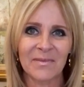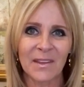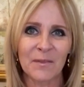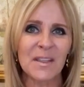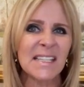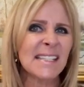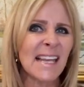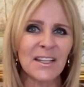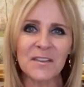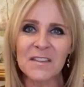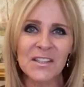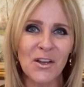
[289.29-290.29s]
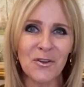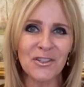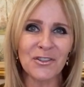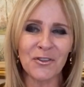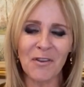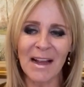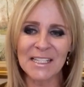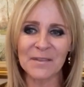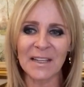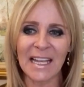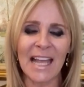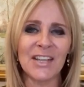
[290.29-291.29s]
for the sake of social
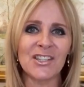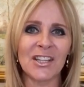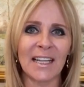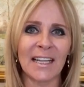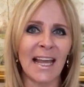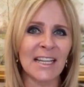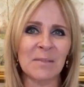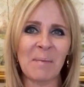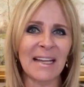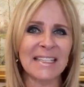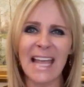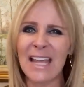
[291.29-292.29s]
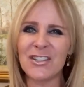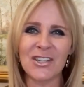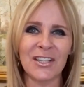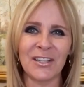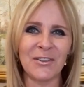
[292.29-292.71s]
gratification and expectation.